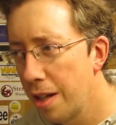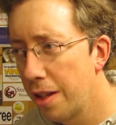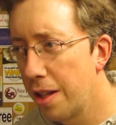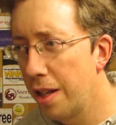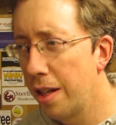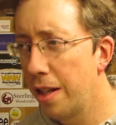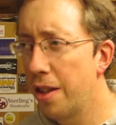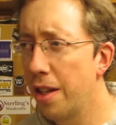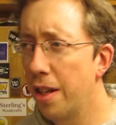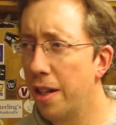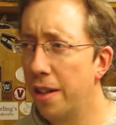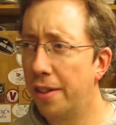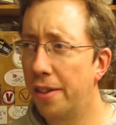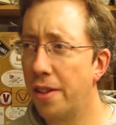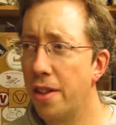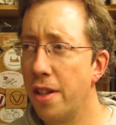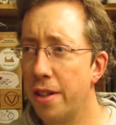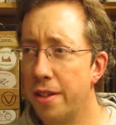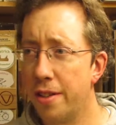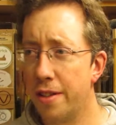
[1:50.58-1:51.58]

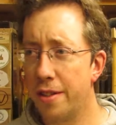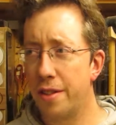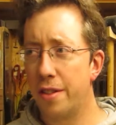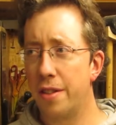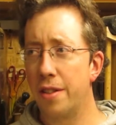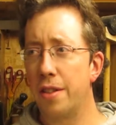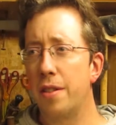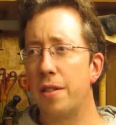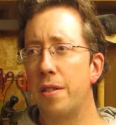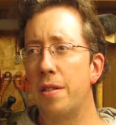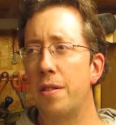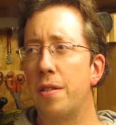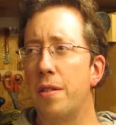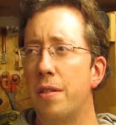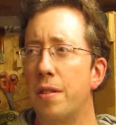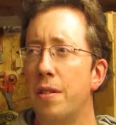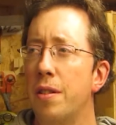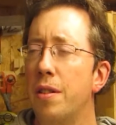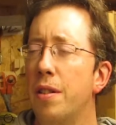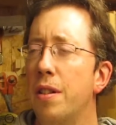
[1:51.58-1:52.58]
is this,
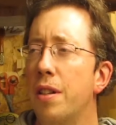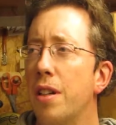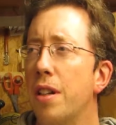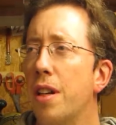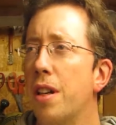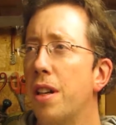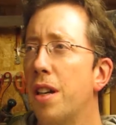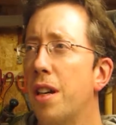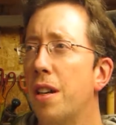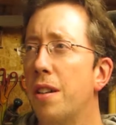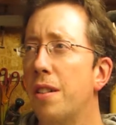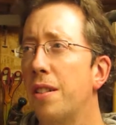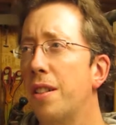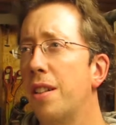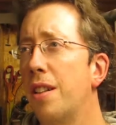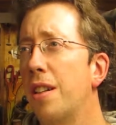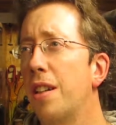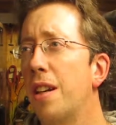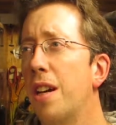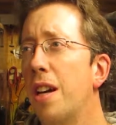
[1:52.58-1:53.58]

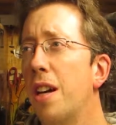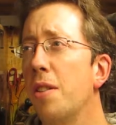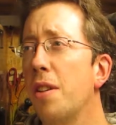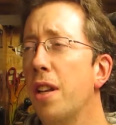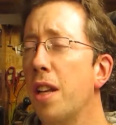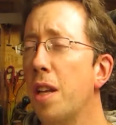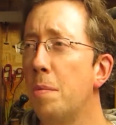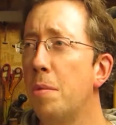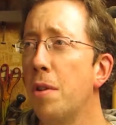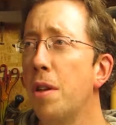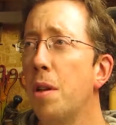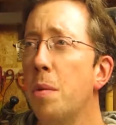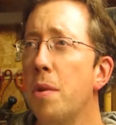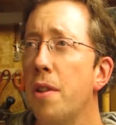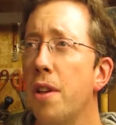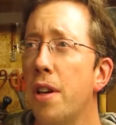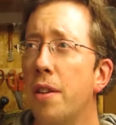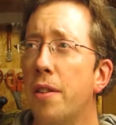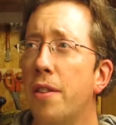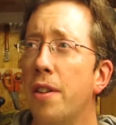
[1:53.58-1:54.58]
how can I put it
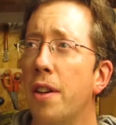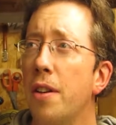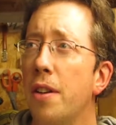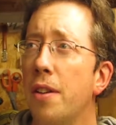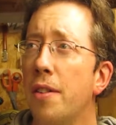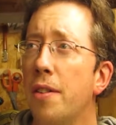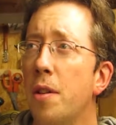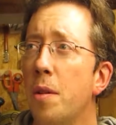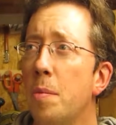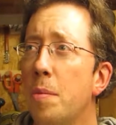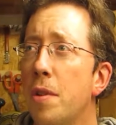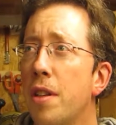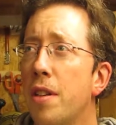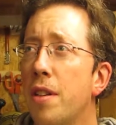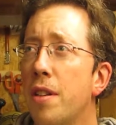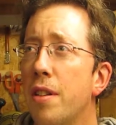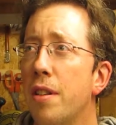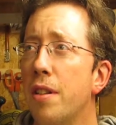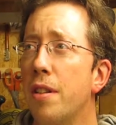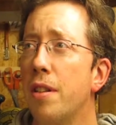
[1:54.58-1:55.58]
without sounding
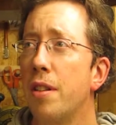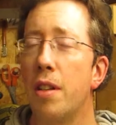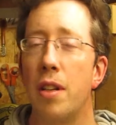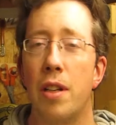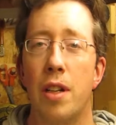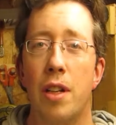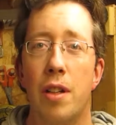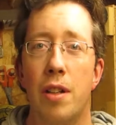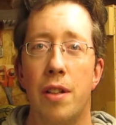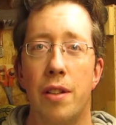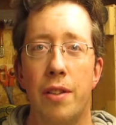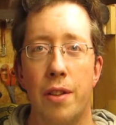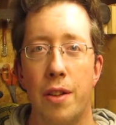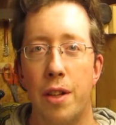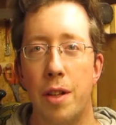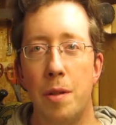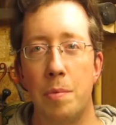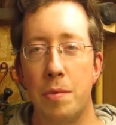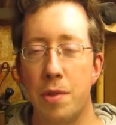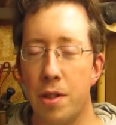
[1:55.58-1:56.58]
stupid? Not at all, so
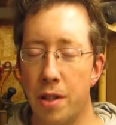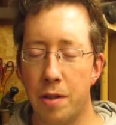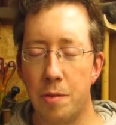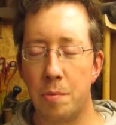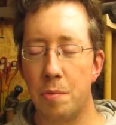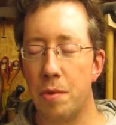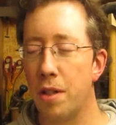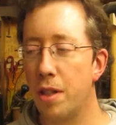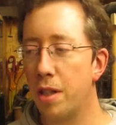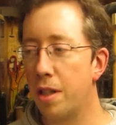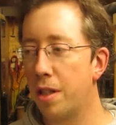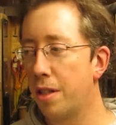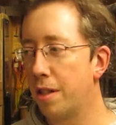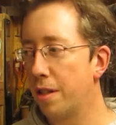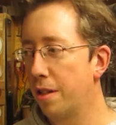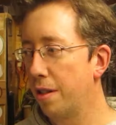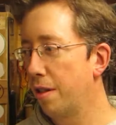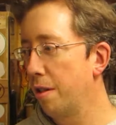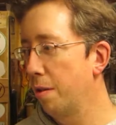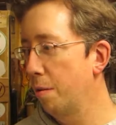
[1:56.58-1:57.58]
I'll just put
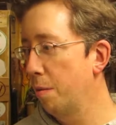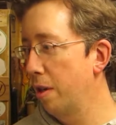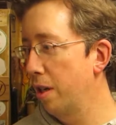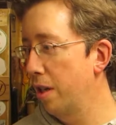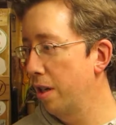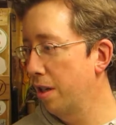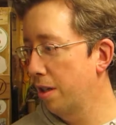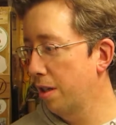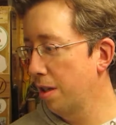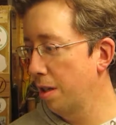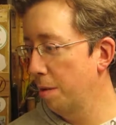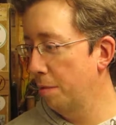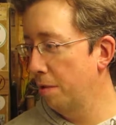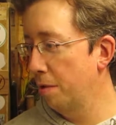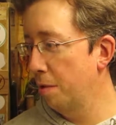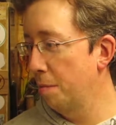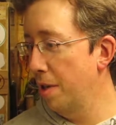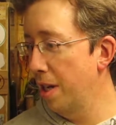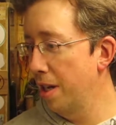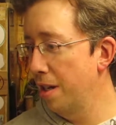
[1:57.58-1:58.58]
it the way it comes
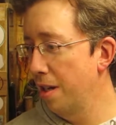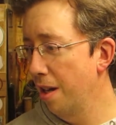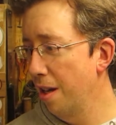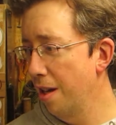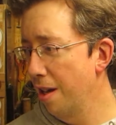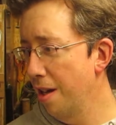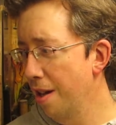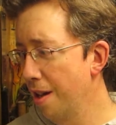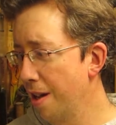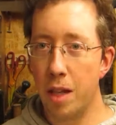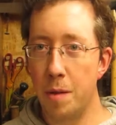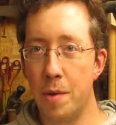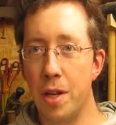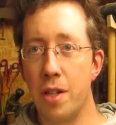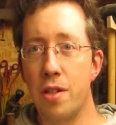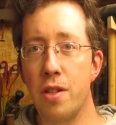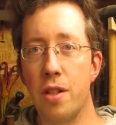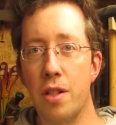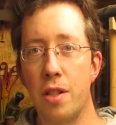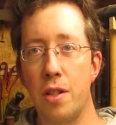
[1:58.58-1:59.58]
to mind.
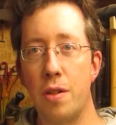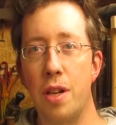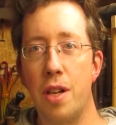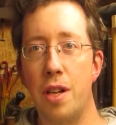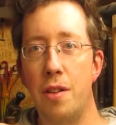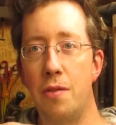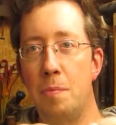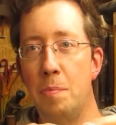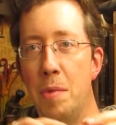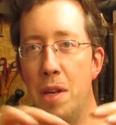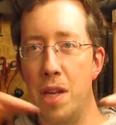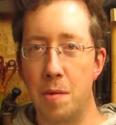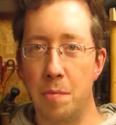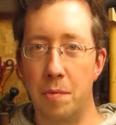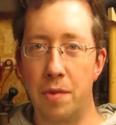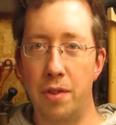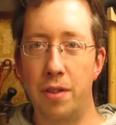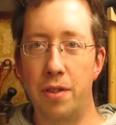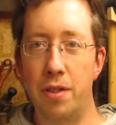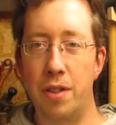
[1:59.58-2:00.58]
Imagine you have
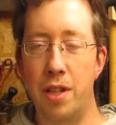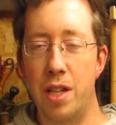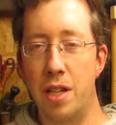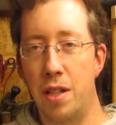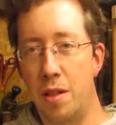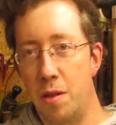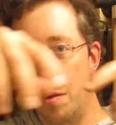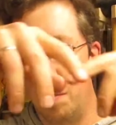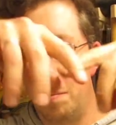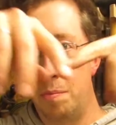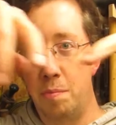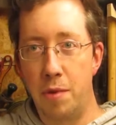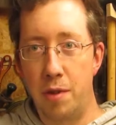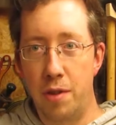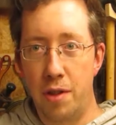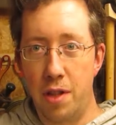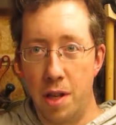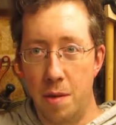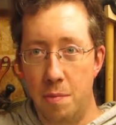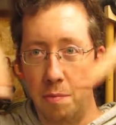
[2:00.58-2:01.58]
beams and you
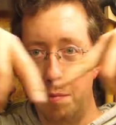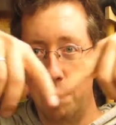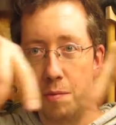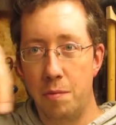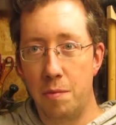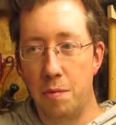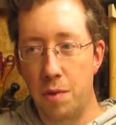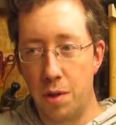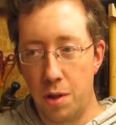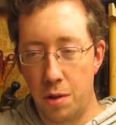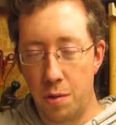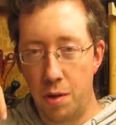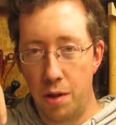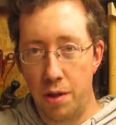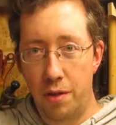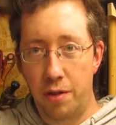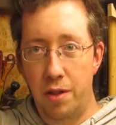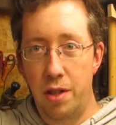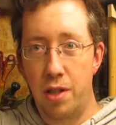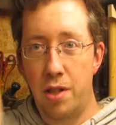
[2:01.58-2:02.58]
put them across